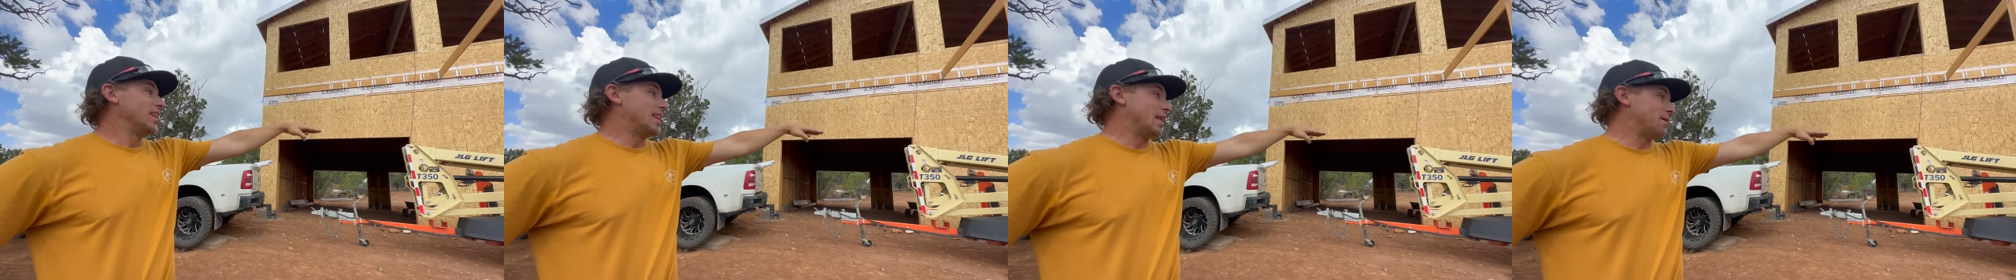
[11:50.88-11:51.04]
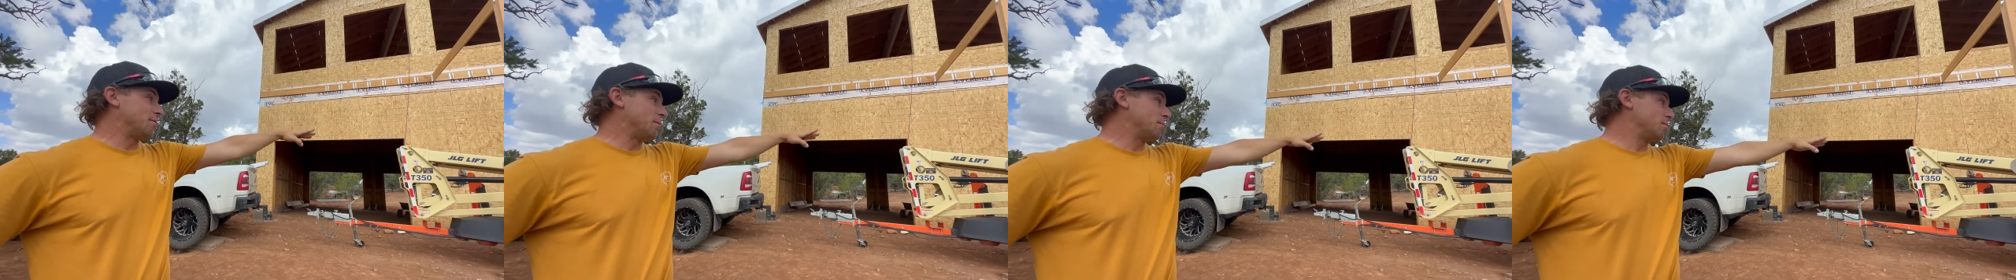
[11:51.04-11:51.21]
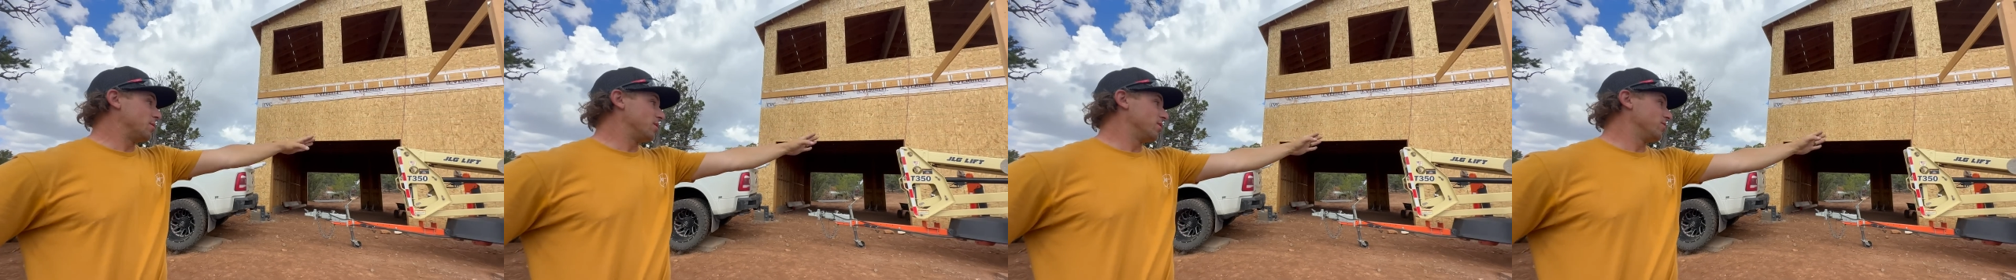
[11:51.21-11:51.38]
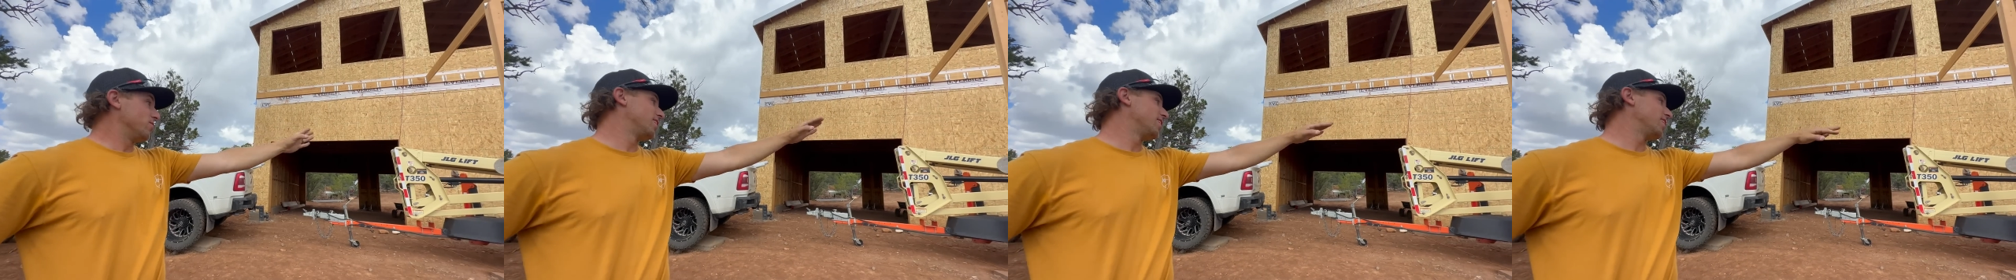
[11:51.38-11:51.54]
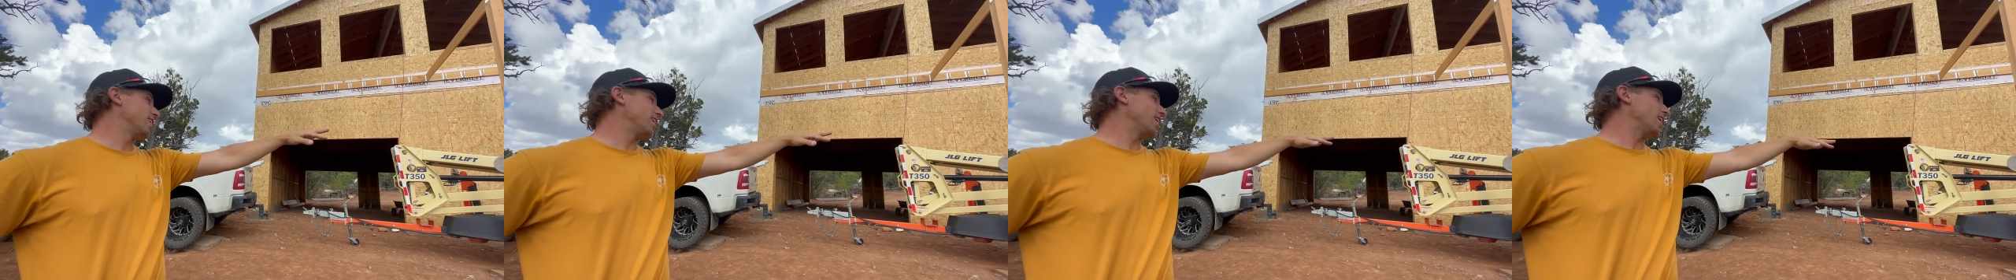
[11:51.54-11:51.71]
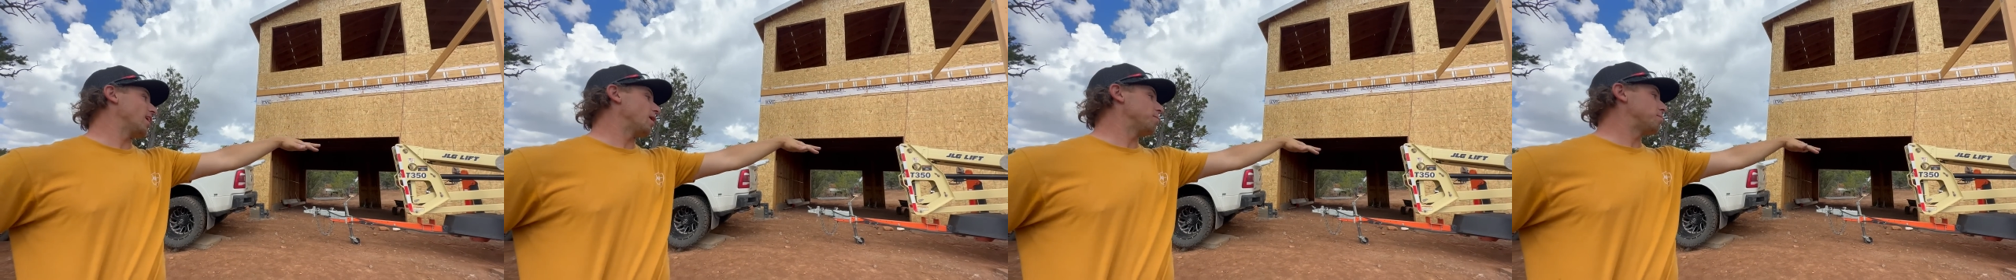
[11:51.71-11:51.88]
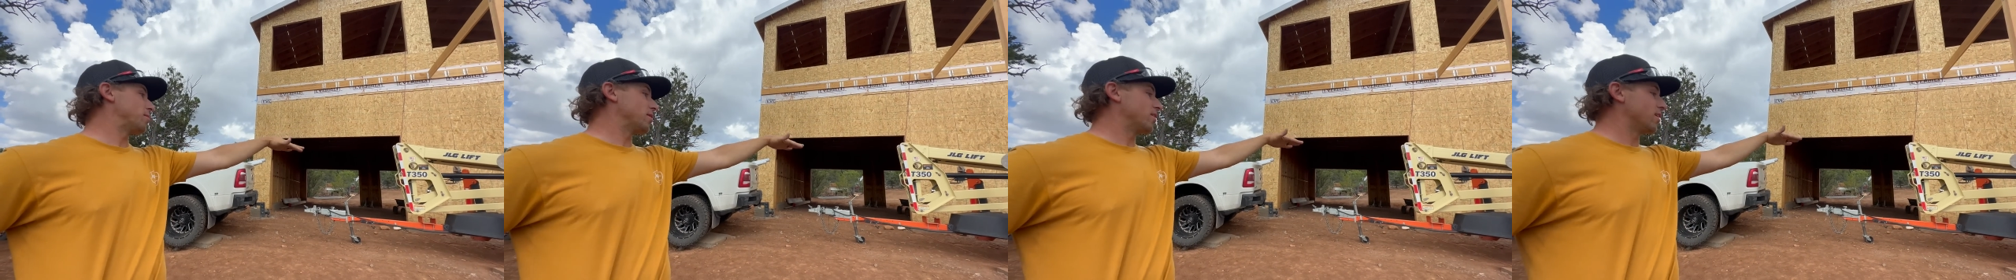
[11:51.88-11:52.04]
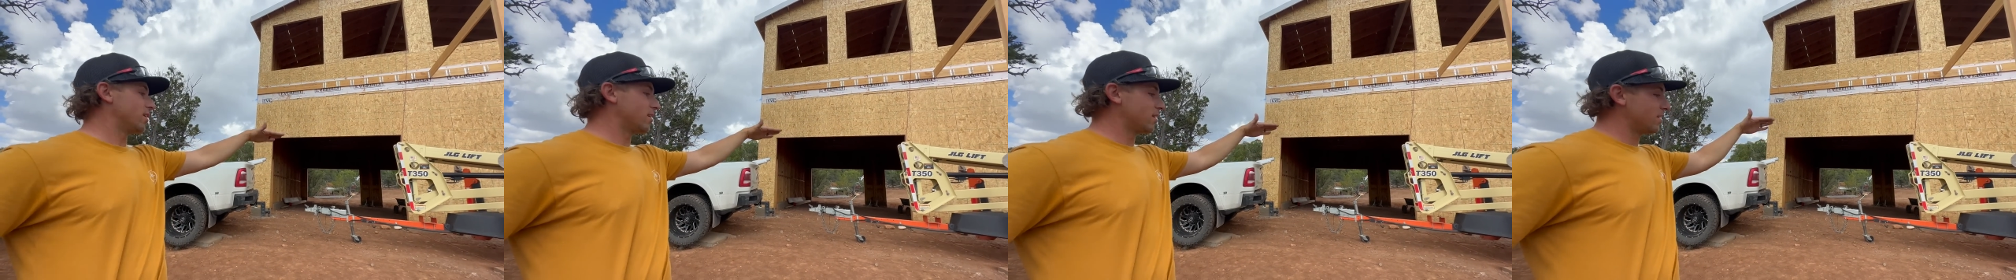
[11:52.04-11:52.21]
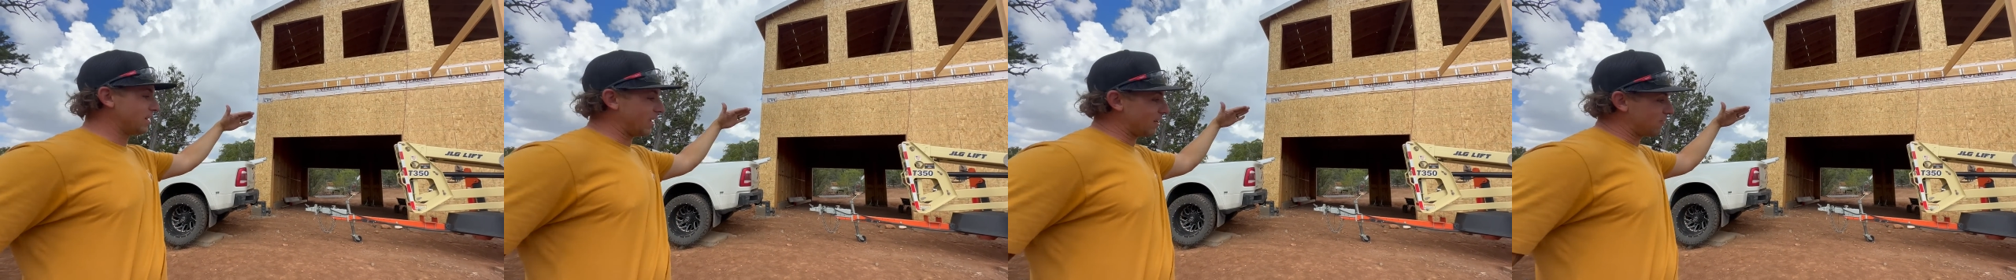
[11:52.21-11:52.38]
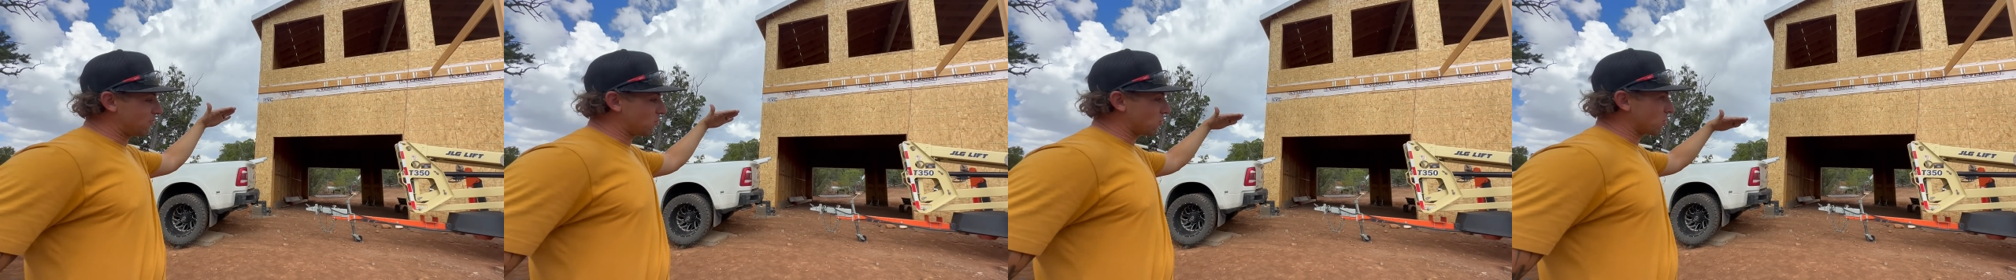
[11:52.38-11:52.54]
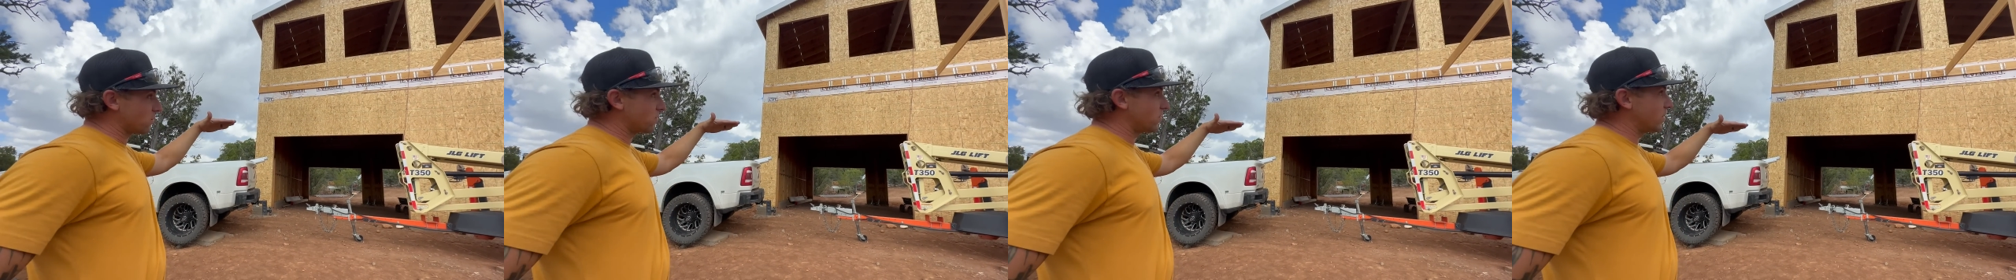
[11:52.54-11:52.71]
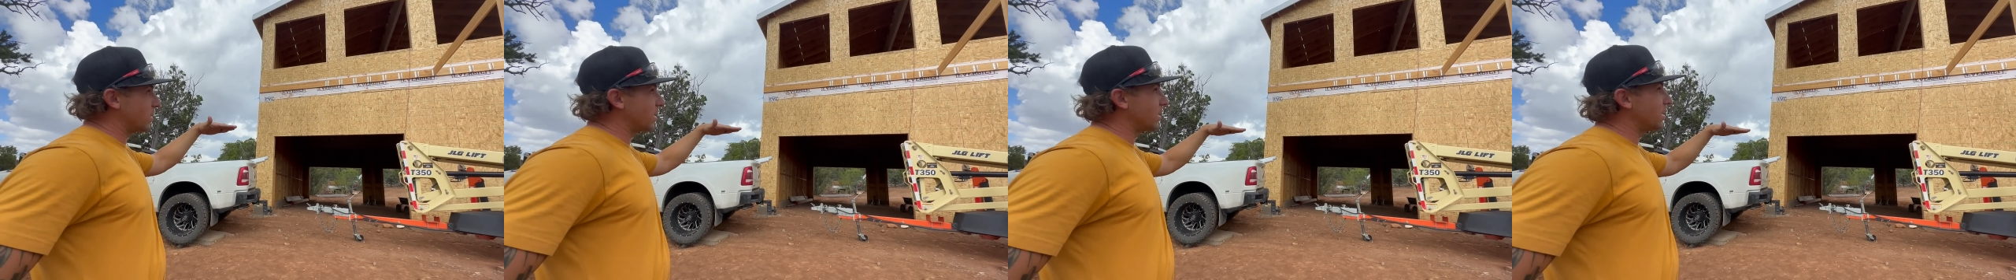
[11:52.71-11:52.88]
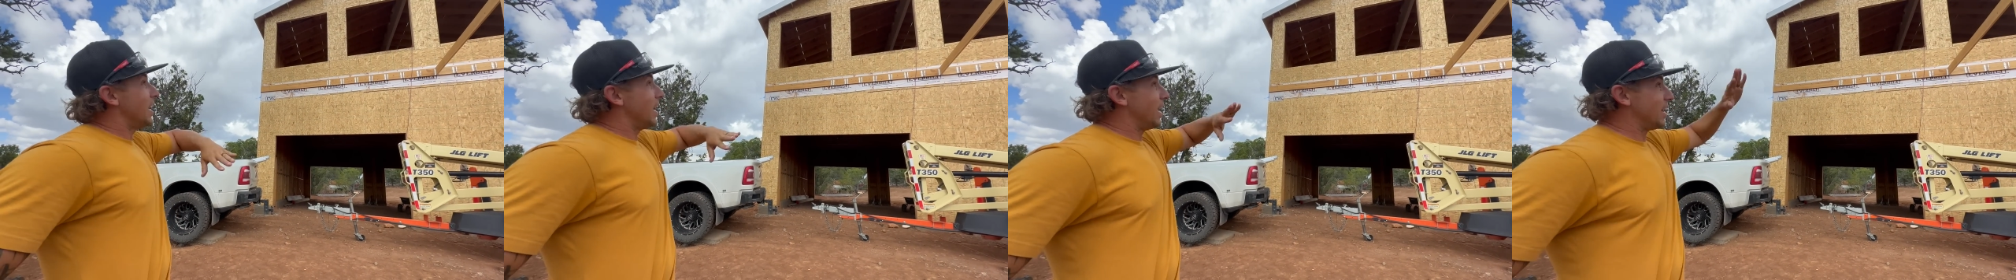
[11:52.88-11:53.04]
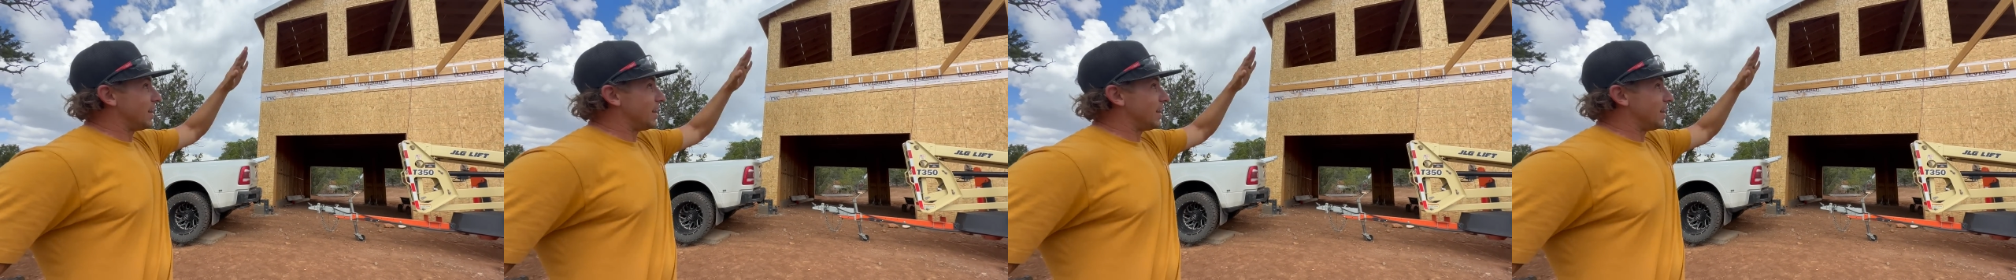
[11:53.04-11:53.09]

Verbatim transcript: Then we moved it up with under like four feet,